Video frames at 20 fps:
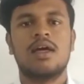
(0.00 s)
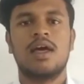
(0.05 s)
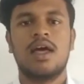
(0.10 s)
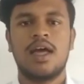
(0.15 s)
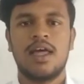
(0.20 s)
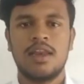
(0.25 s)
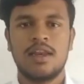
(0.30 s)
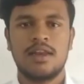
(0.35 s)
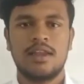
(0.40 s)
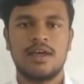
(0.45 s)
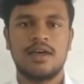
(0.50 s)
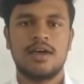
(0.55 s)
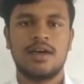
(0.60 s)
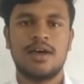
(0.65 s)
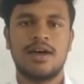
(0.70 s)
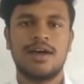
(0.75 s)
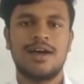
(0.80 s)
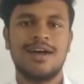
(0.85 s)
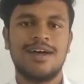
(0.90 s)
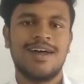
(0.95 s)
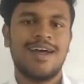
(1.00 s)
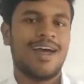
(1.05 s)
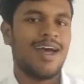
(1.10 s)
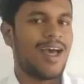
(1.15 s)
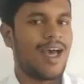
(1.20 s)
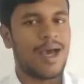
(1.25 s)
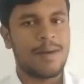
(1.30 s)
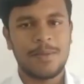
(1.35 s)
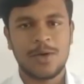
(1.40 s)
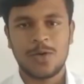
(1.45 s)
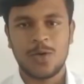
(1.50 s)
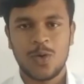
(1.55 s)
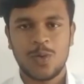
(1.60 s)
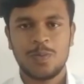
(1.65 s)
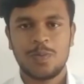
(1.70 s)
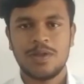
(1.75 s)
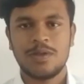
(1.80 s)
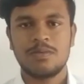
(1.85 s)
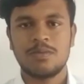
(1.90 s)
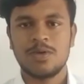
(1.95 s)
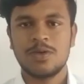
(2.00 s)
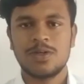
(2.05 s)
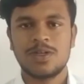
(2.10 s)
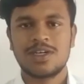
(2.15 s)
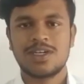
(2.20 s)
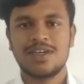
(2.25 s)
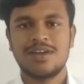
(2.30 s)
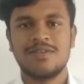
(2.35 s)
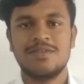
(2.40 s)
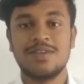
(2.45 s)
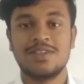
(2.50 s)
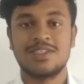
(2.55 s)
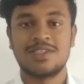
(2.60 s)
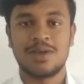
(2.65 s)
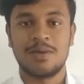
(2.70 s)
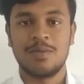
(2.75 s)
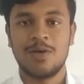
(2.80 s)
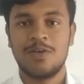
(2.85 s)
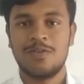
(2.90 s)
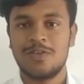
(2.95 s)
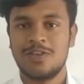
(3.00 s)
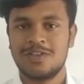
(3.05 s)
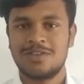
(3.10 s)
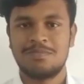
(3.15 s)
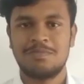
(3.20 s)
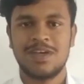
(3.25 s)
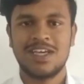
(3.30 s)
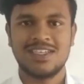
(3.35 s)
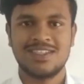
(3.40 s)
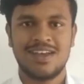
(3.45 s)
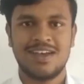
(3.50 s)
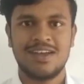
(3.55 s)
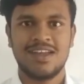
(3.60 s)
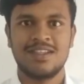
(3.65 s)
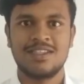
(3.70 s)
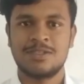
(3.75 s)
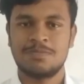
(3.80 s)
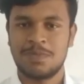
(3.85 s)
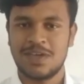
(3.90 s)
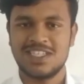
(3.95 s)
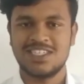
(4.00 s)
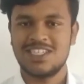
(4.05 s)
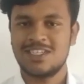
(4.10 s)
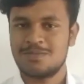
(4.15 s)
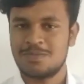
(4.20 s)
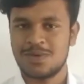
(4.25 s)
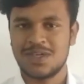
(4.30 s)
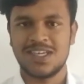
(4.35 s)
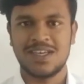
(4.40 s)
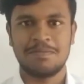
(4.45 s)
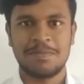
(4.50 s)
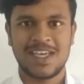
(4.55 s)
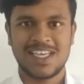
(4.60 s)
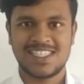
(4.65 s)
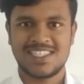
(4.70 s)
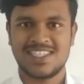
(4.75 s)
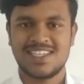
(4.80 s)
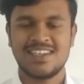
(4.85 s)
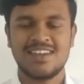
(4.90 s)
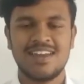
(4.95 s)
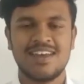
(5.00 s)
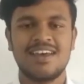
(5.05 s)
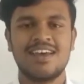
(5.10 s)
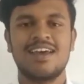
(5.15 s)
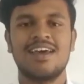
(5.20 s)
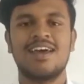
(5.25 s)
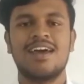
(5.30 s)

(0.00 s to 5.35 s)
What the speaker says: And I'm an open book with some of its pages pasted.